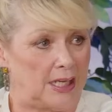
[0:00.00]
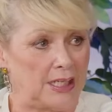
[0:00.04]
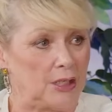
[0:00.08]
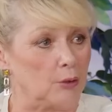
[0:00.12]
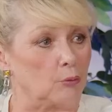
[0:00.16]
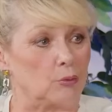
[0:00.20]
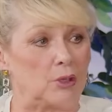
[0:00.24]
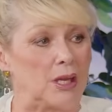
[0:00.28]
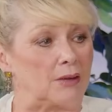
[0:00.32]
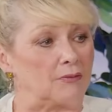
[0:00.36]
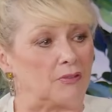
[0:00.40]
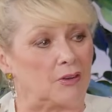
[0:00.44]
and
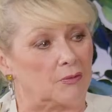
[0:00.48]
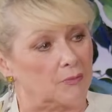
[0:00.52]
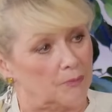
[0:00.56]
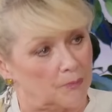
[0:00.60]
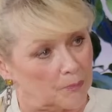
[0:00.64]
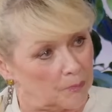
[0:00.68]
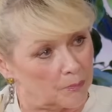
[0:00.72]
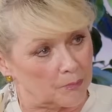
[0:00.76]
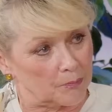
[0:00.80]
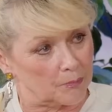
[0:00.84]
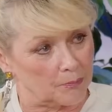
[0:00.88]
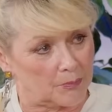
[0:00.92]
it will never
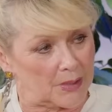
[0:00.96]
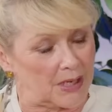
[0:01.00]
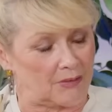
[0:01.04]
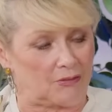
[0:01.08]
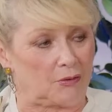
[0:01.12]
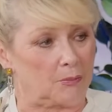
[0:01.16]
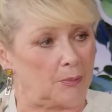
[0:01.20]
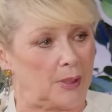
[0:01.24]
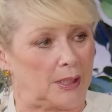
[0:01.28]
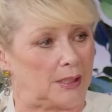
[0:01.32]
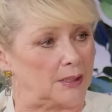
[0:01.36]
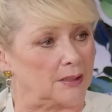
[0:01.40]

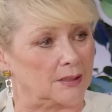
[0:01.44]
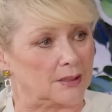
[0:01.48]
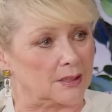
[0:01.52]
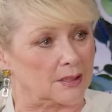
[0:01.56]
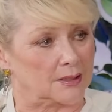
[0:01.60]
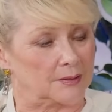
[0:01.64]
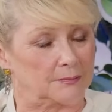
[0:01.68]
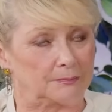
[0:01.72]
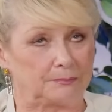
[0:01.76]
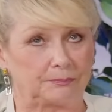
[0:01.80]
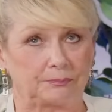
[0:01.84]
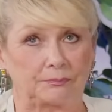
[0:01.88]
never
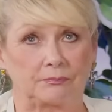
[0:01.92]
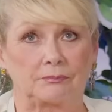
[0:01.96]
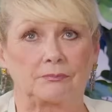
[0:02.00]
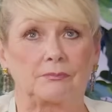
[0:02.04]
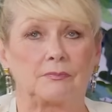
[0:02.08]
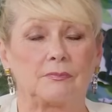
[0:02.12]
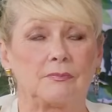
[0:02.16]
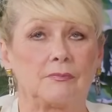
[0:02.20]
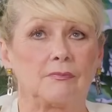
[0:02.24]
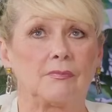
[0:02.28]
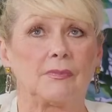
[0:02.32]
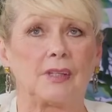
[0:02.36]
mend.
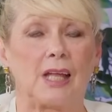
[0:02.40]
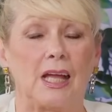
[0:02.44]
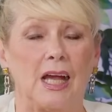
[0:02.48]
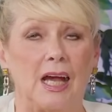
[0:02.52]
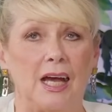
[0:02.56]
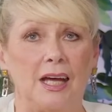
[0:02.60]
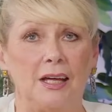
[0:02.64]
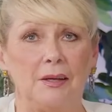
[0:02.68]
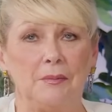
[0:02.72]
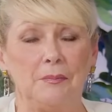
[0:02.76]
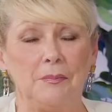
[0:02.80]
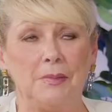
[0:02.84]

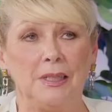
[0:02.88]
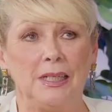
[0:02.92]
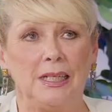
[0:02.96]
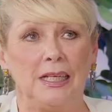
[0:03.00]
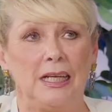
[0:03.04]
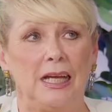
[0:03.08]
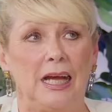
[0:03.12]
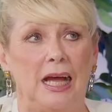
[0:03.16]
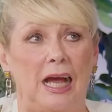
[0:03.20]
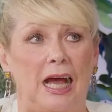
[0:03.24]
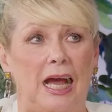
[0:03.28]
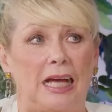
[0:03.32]
Um,
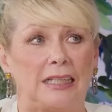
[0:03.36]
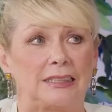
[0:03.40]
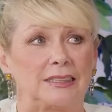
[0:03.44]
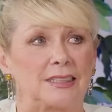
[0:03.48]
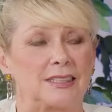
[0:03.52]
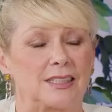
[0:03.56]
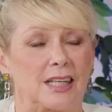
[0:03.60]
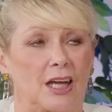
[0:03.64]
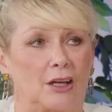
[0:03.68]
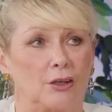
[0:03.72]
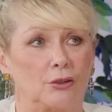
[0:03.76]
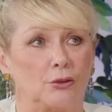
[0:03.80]
and
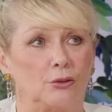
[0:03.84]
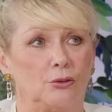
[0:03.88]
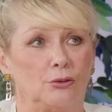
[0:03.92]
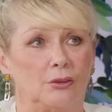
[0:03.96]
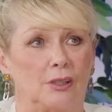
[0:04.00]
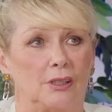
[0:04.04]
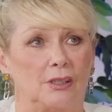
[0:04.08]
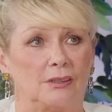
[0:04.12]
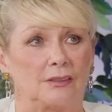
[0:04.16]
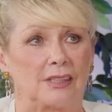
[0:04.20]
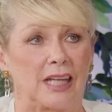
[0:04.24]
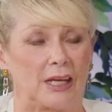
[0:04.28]
so
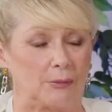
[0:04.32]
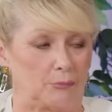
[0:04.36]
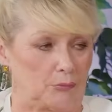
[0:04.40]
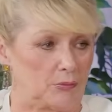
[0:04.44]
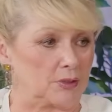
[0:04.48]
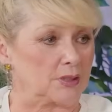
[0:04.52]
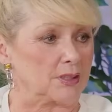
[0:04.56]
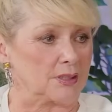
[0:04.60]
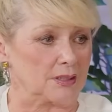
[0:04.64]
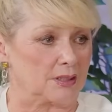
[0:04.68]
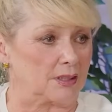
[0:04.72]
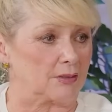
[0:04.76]
that
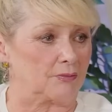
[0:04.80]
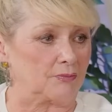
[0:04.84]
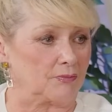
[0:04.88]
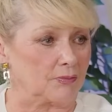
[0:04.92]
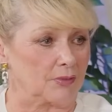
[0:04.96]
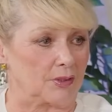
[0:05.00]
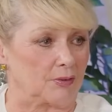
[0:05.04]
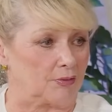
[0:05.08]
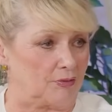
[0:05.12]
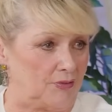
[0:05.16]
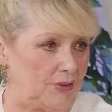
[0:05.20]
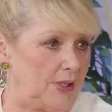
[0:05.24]
was the,
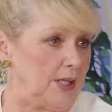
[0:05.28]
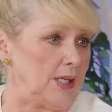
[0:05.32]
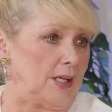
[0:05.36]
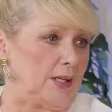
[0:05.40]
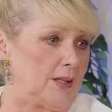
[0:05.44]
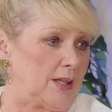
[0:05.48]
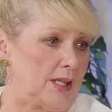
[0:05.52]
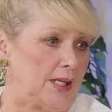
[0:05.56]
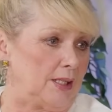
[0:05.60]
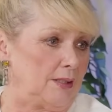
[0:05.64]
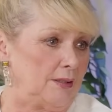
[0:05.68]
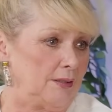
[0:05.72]
the
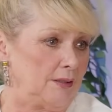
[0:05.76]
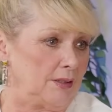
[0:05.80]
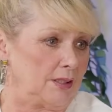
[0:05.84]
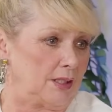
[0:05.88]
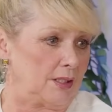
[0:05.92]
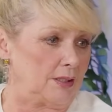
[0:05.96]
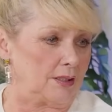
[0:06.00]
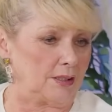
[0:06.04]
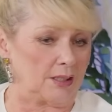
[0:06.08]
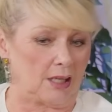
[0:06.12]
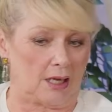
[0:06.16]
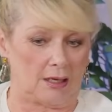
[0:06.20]
fear then
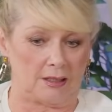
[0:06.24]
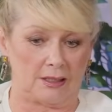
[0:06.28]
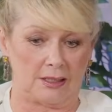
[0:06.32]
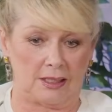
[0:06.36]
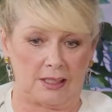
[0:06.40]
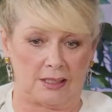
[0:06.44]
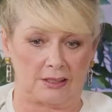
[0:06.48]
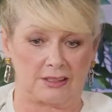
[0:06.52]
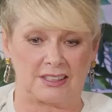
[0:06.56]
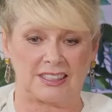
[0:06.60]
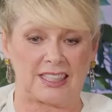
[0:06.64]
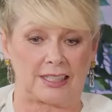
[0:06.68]
that
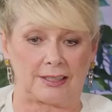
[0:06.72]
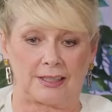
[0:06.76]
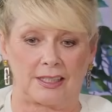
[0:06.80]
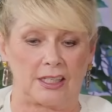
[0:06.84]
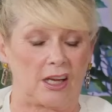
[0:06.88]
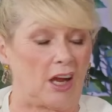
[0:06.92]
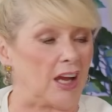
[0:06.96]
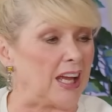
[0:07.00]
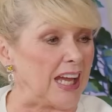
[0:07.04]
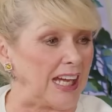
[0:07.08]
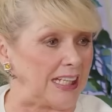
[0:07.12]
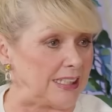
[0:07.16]
and
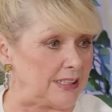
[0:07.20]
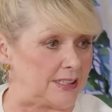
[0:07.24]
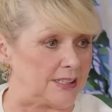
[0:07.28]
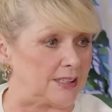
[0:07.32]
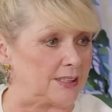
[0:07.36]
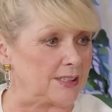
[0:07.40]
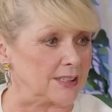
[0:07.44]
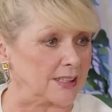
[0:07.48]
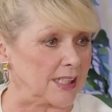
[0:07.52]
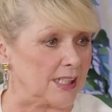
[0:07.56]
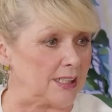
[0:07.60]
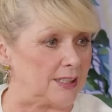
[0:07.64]
suddenly I
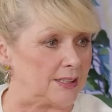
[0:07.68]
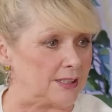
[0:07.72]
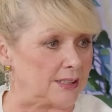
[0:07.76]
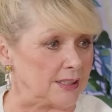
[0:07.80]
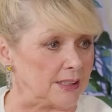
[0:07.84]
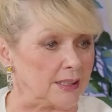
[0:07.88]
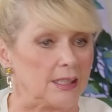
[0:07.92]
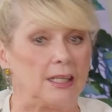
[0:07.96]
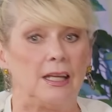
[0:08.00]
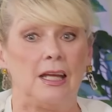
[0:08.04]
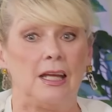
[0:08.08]
hated skating.